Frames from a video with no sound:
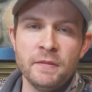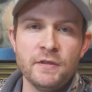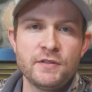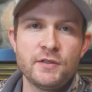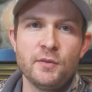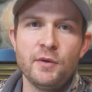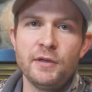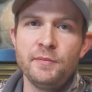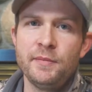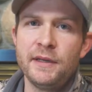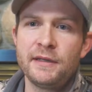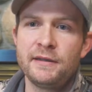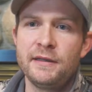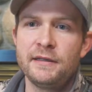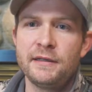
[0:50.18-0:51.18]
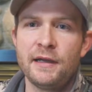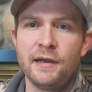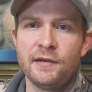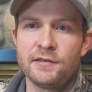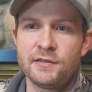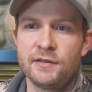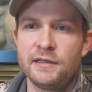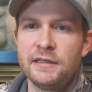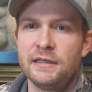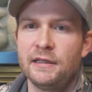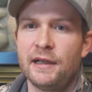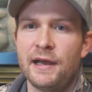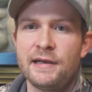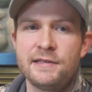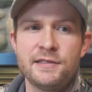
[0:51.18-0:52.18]
So one big thing that Arizona did
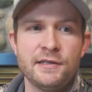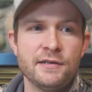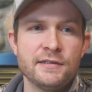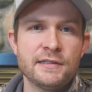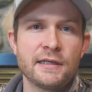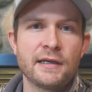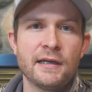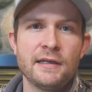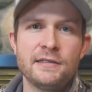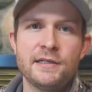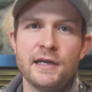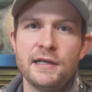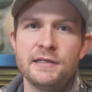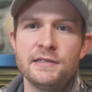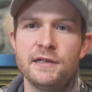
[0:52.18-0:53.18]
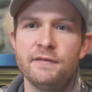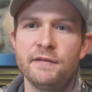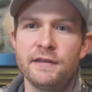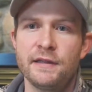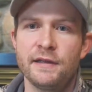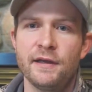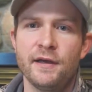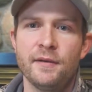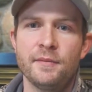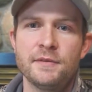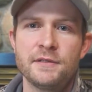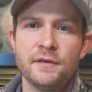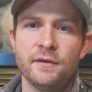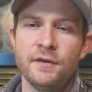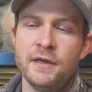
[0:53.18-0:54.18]
last year is they kind of changed everything up.
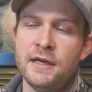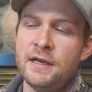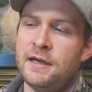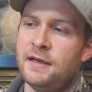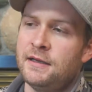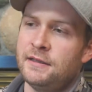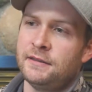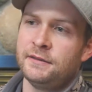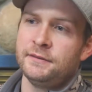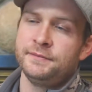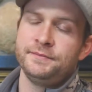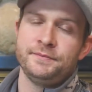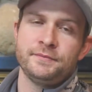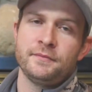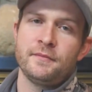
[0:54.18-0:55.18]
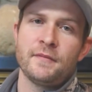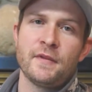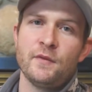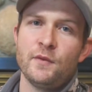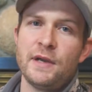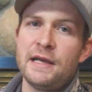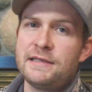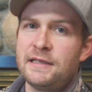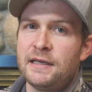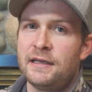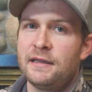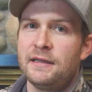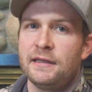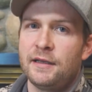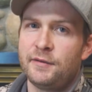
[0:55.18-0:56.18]
So when I say
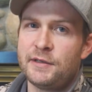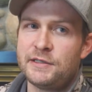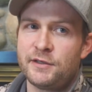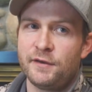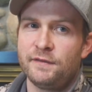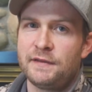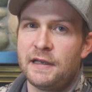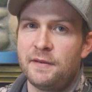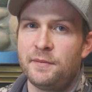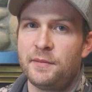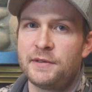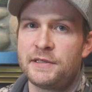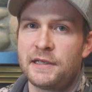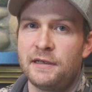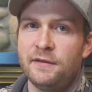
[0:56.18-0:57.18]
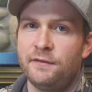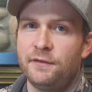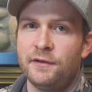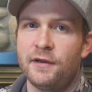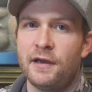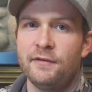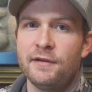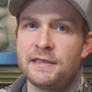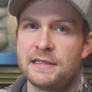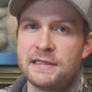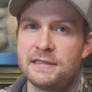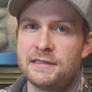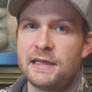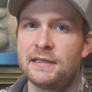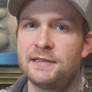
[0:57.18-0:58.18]
that they reserve 10% for
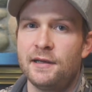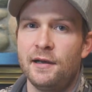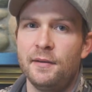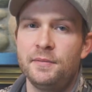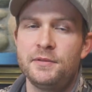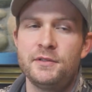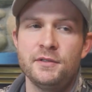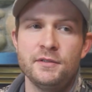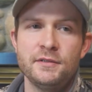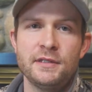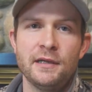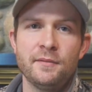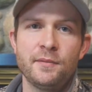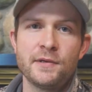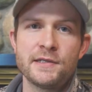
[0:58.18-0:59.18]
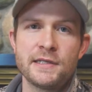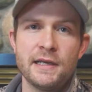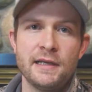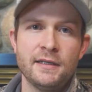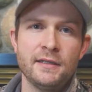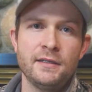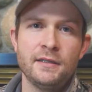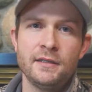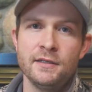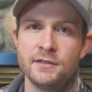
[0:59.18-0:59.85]
non-residents, that's up to 10%.